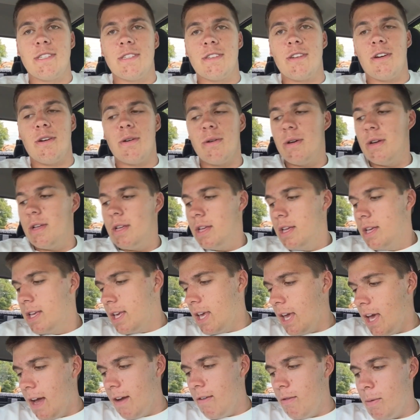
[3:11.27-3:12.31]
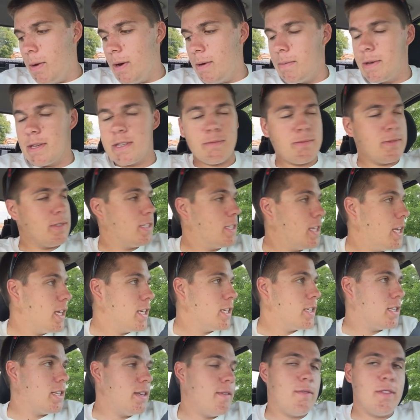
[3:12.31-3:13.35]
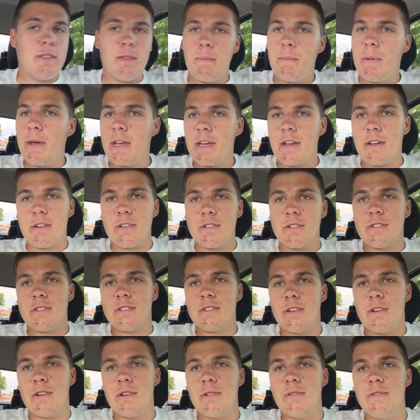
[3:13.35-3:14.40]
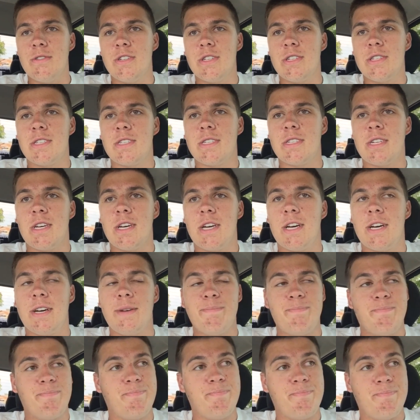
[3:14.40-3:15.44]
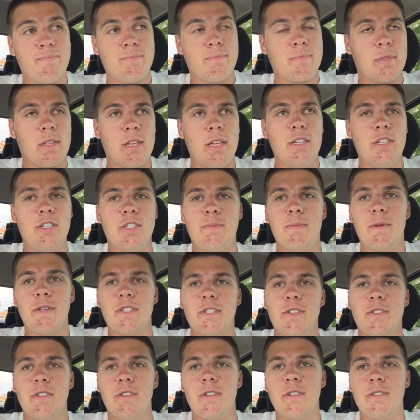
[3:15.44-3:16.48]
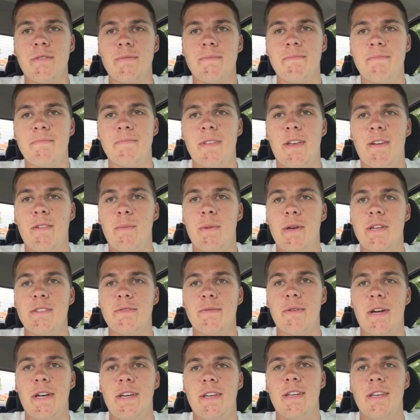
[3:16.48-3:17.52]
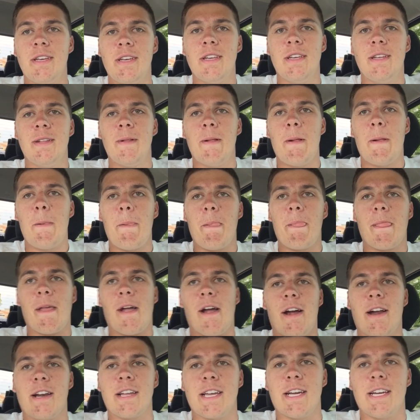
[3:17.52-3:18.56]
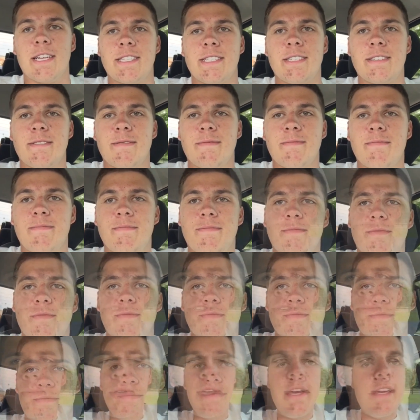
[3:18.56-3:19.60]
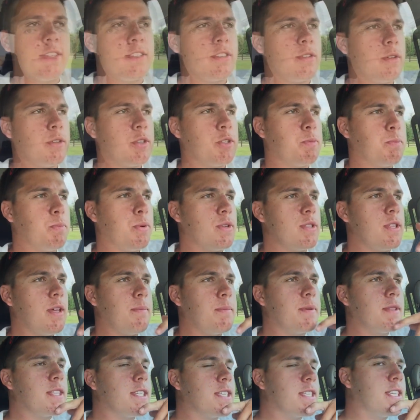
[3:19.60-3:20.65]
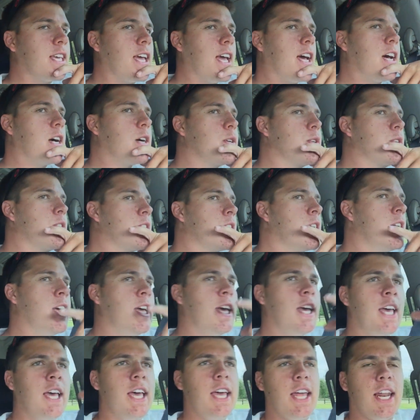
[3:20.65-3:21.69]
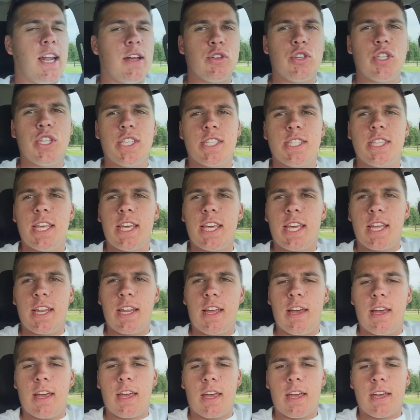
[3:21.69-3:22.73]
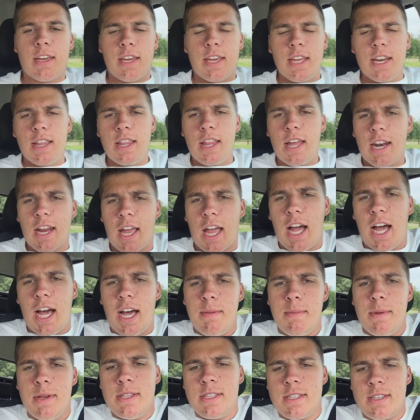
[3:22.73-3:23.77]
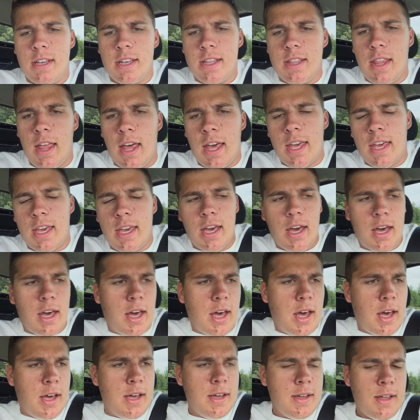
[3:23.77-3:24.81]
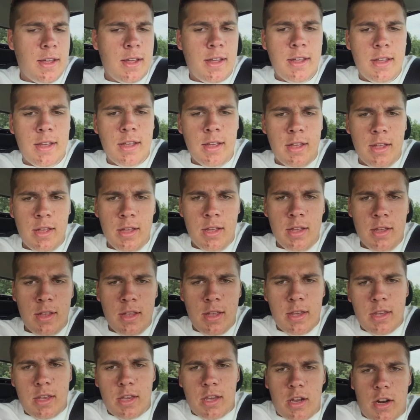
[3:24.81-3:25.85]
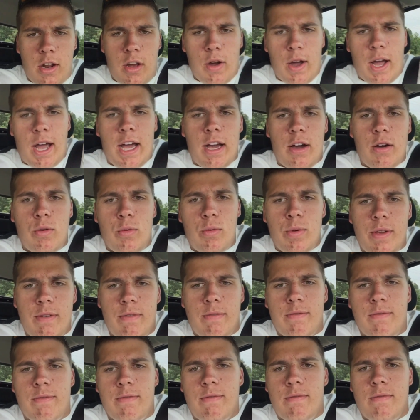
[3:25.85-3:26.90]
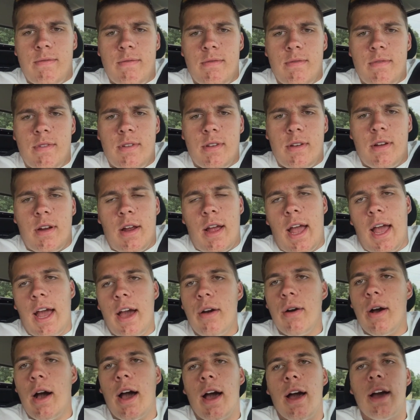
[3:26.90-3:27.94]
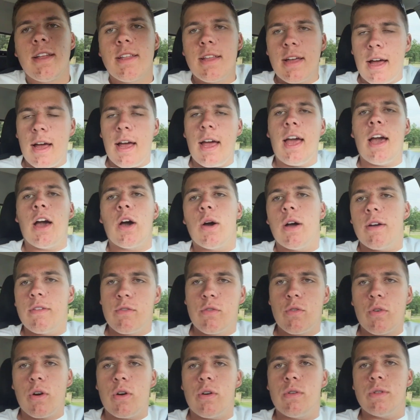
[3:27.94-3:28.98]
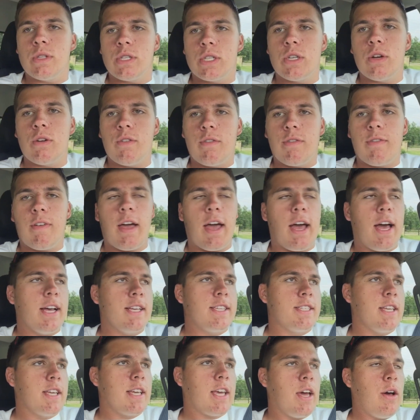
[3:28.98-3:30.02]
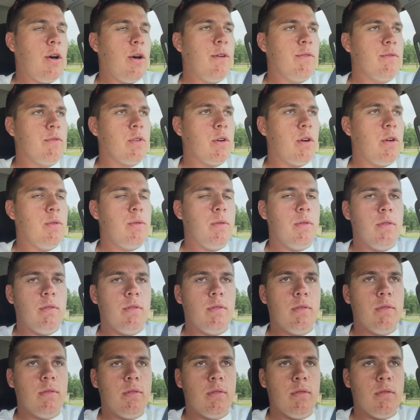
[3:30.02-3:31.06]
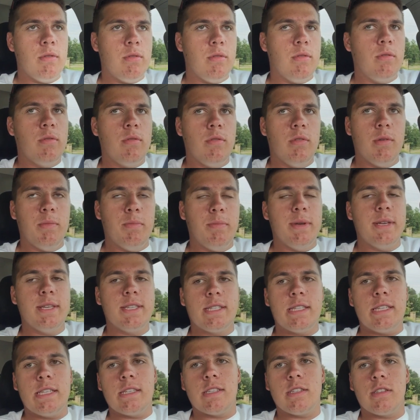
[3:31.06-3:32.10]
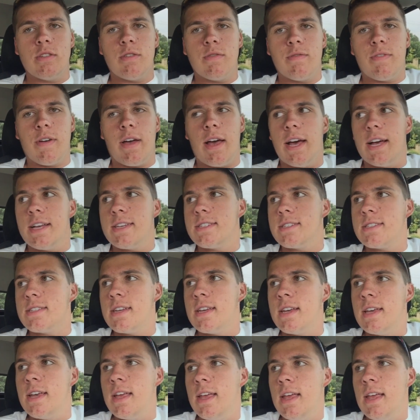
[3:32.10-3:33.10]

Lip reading: So yeah, everybody makes mistakes, even the bankers. So just make sure everybody's right. Alrighty, guys. What's up, guys? So I just pulled up at this house. And I was just thinking, I get a lot of comments on like, you know, how I've grown so fast, like how I've grown the business so fast.